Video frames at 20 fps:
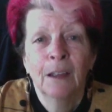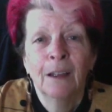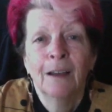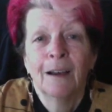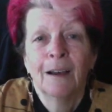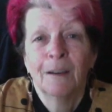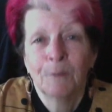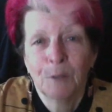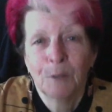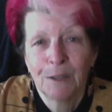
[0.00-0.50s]

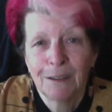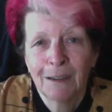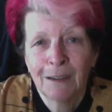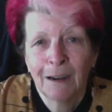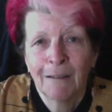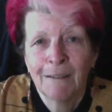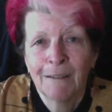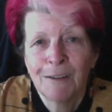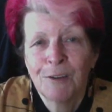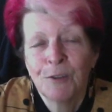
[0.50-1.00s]
I will
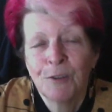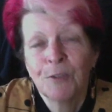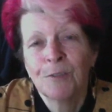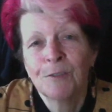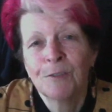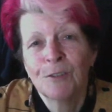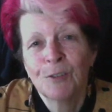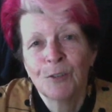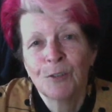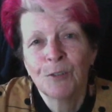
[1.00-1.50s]
encourage you
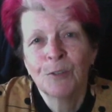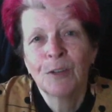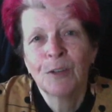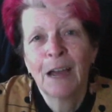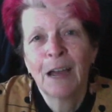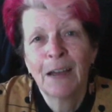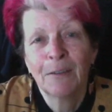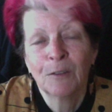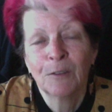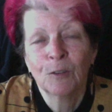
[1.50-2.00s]
to
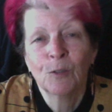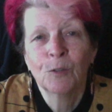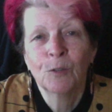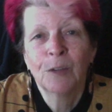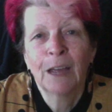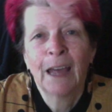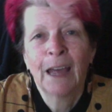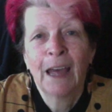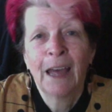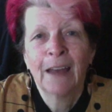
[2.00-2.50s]
have a look
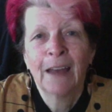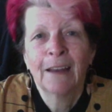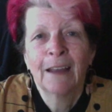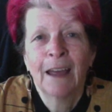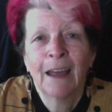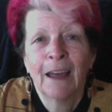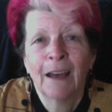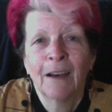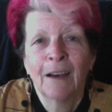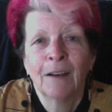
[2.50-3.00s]
at
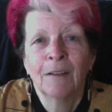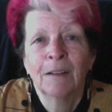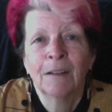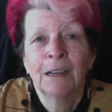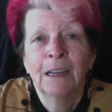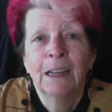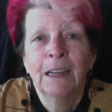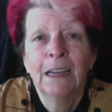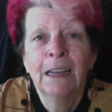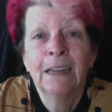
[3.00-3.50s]
our
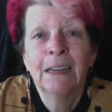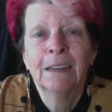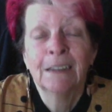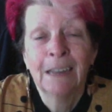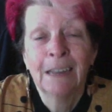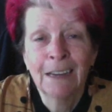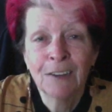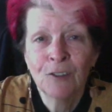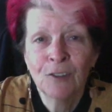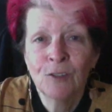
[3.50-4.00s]

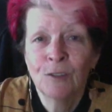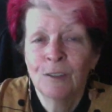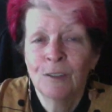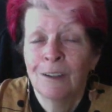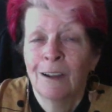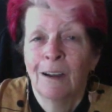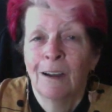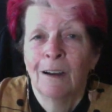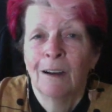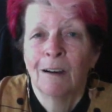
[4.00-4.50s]
international
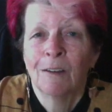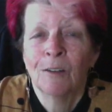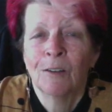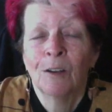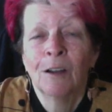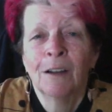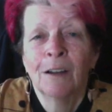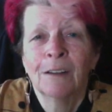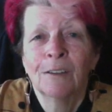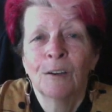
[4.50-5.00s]

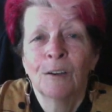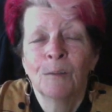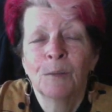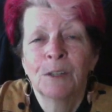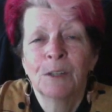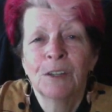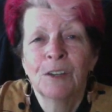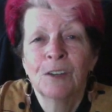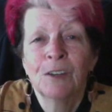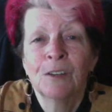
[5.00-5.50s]
online
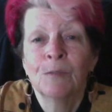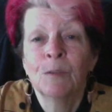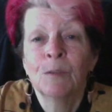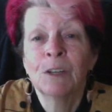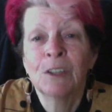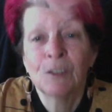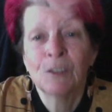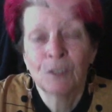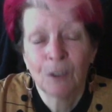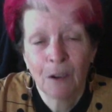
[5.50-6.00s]
competition,
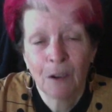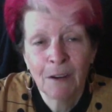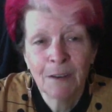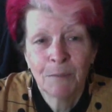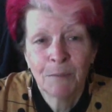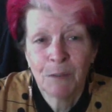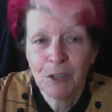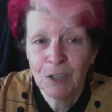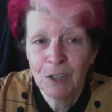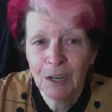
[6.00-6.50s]
which is going to
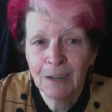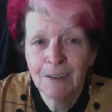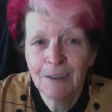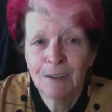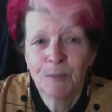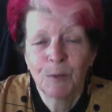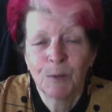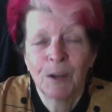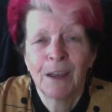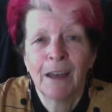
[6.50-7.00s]
be judged
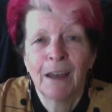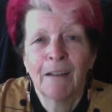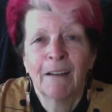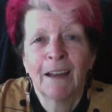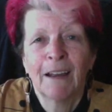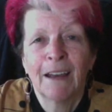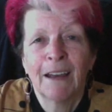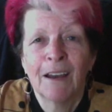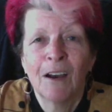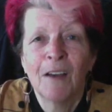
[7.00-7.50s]
by
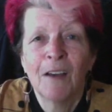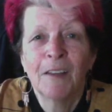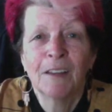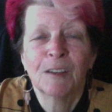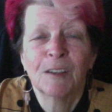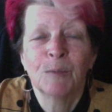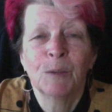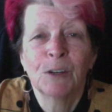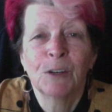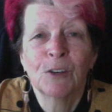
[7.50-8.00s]
our AI that's
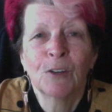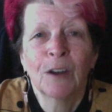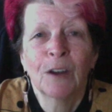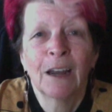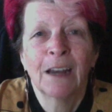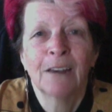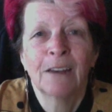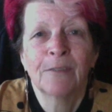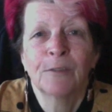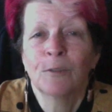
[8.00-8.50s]
been
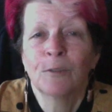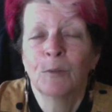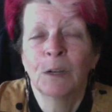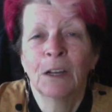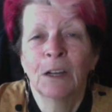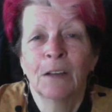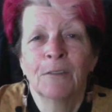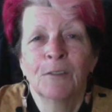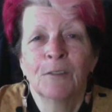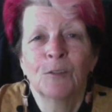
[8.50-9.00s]
trained for well
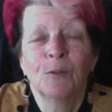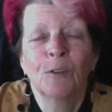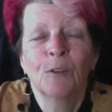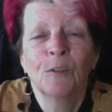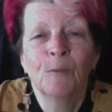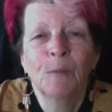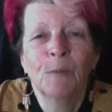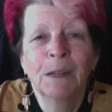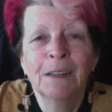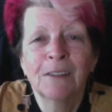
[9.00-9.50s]
over 12
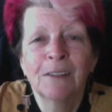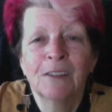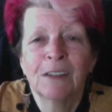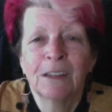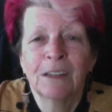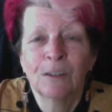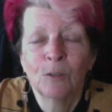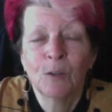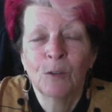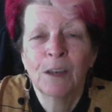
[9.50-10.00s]
months in
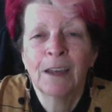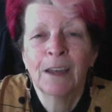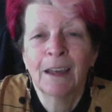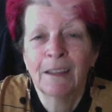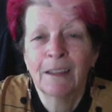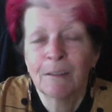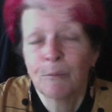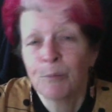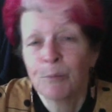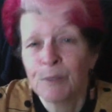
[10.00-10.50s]
looking at
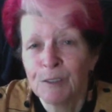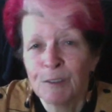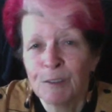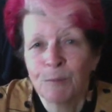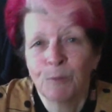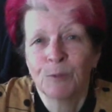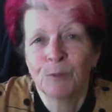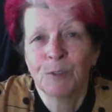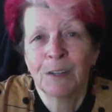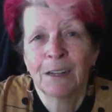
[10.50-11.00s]
the
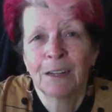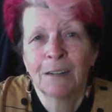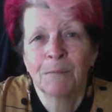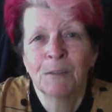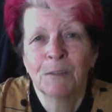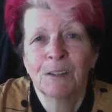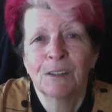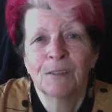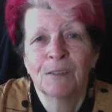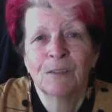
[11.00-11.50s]
principles and
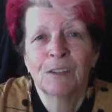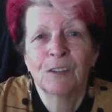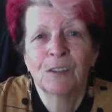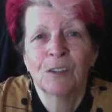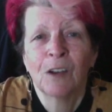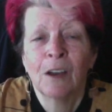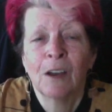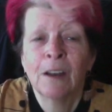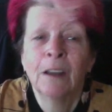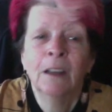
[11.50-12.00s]
elements of
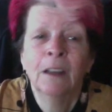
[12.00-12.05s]
design.